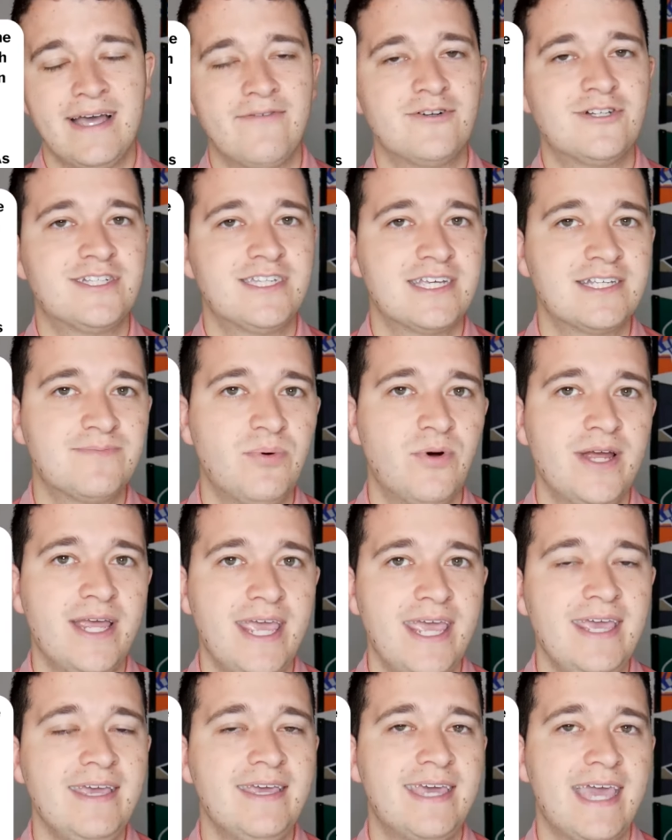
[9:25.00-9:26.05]
he's averaged
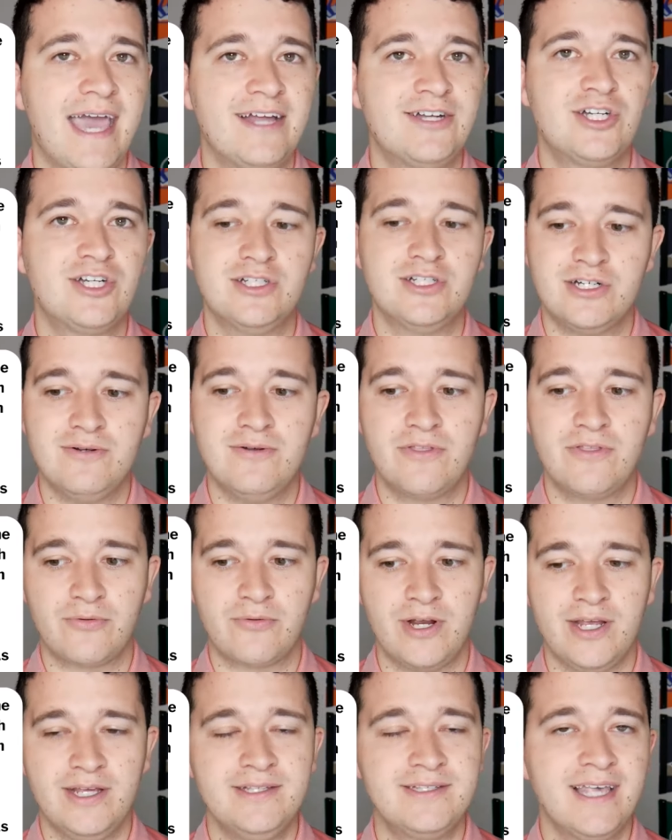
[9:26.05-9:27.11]
6.8 catch and shoot
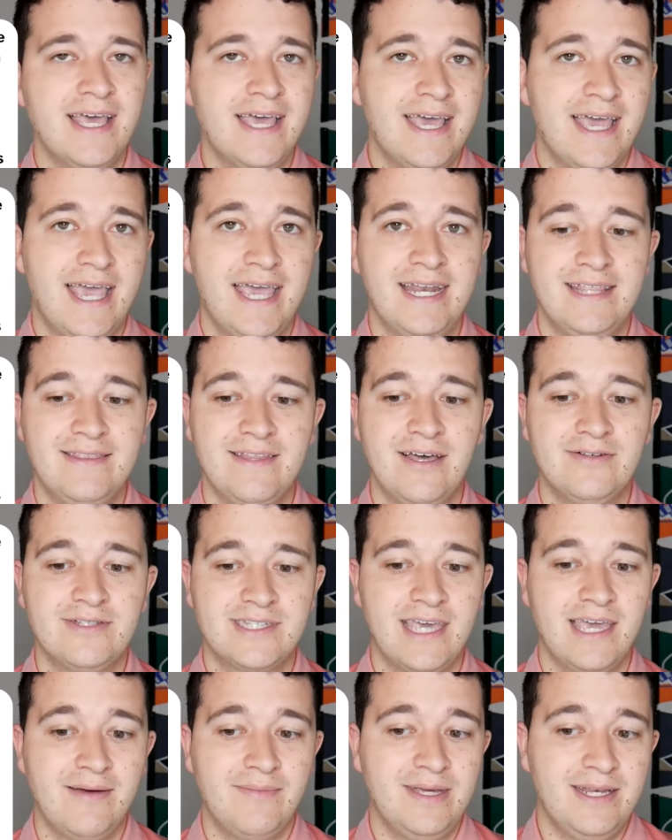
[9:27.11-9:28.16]
threes. And in those
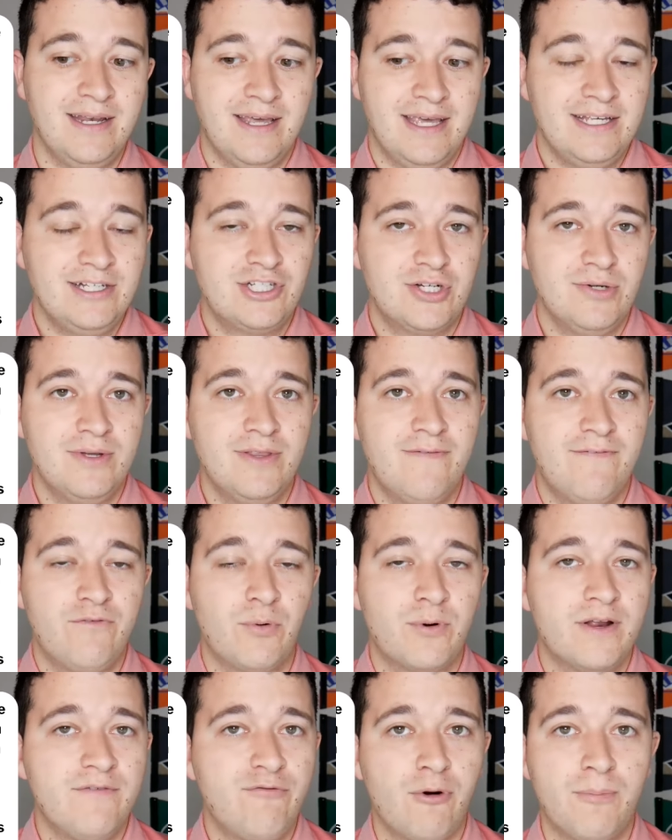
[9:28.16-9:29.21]
games, he's shooting
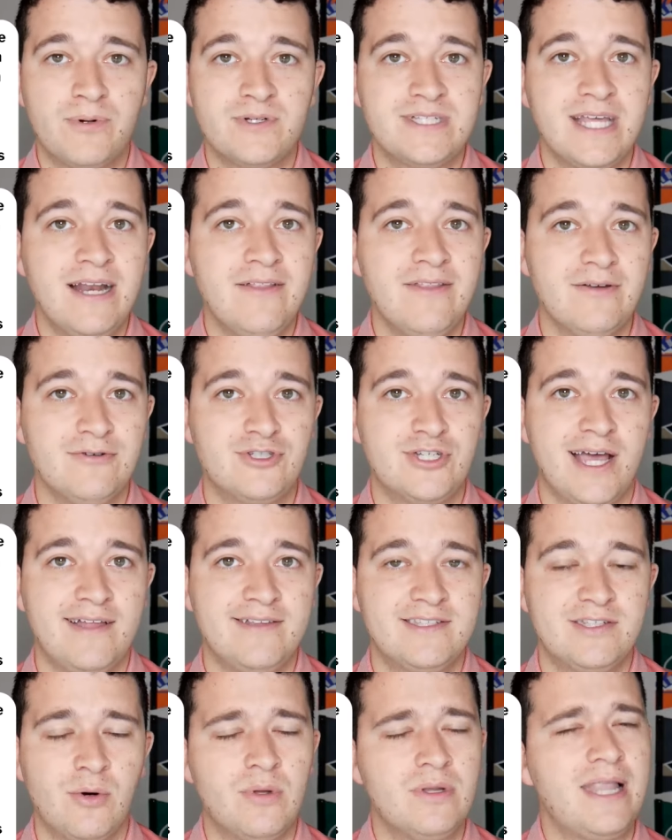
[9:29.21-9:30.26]
44% on those
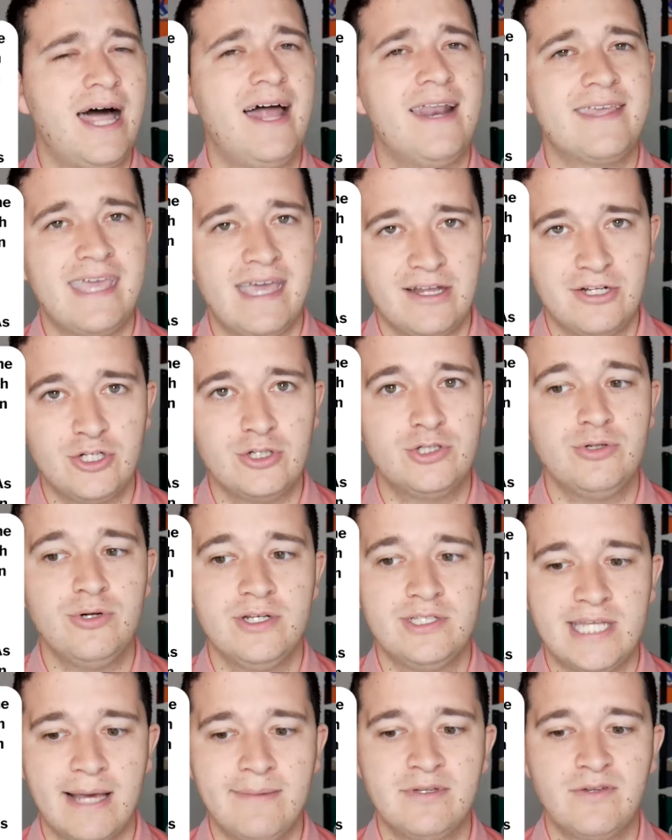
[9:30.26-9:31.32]
shots. So a lot of catch and shoot
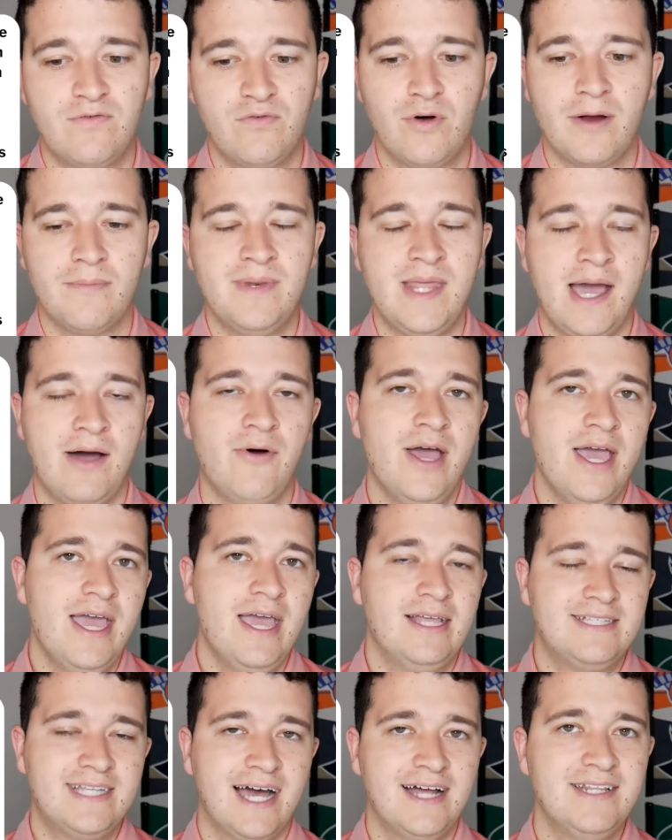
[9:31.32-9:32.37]
attempts for him. Now,
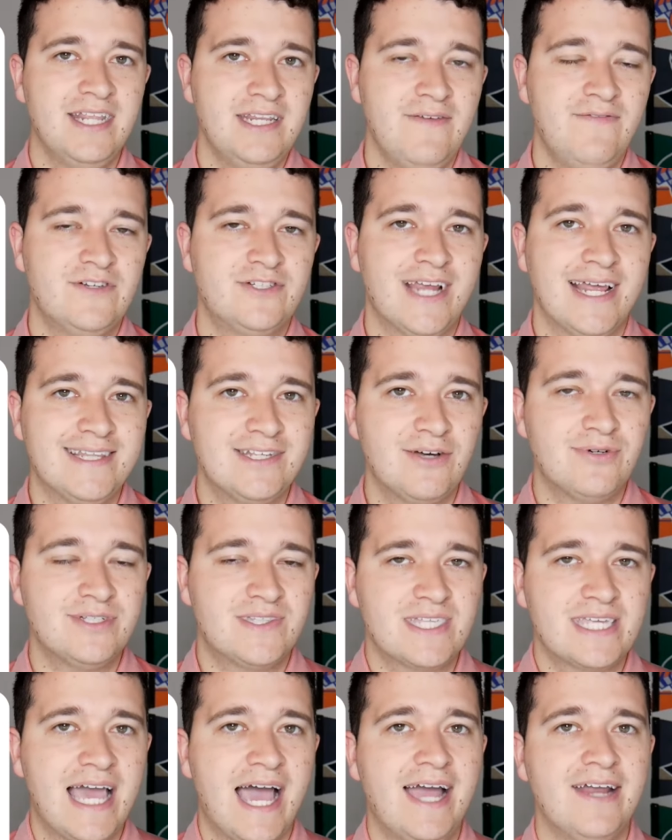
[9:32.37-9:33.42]
Dante DiVincenzo
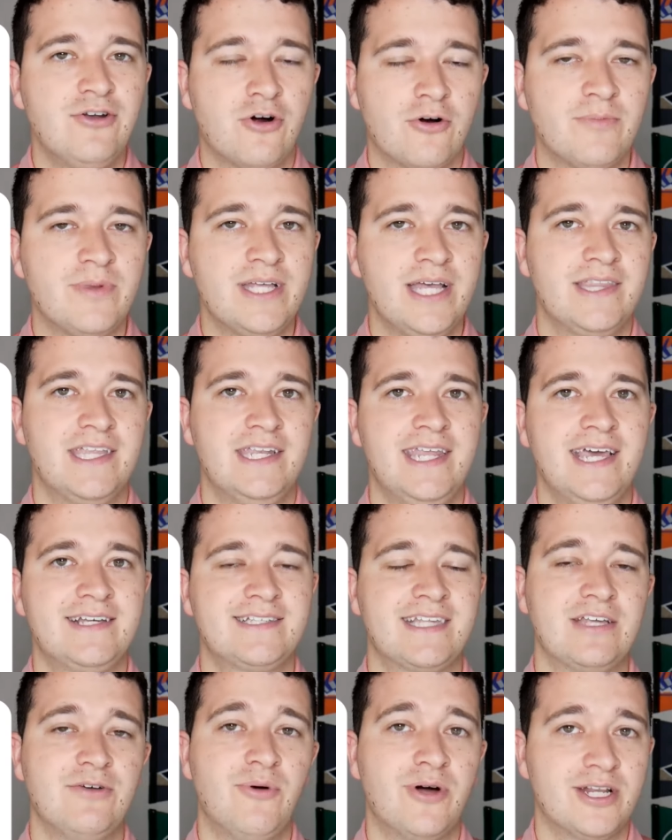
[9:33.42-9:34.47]
is the guy normally on the
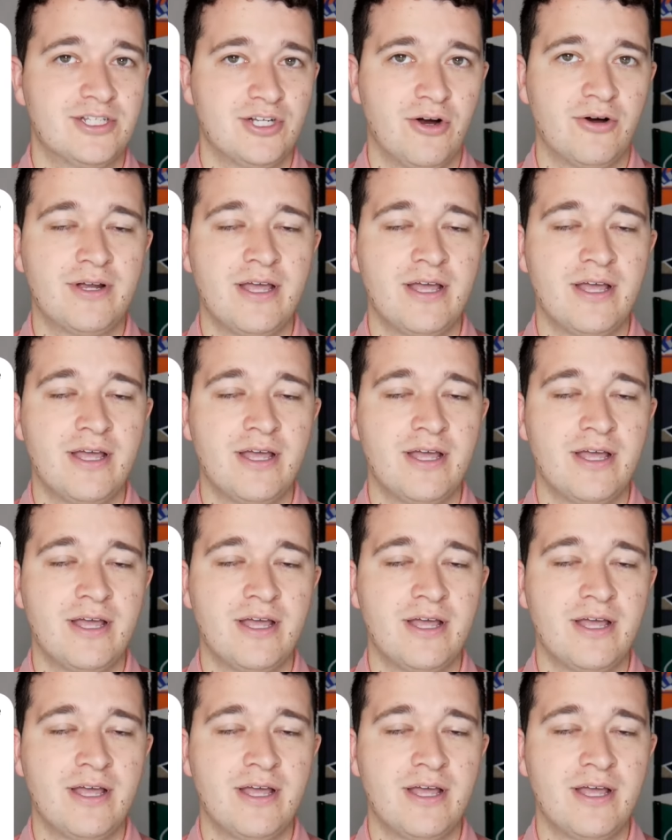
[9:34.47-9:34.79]
Knicks that you want to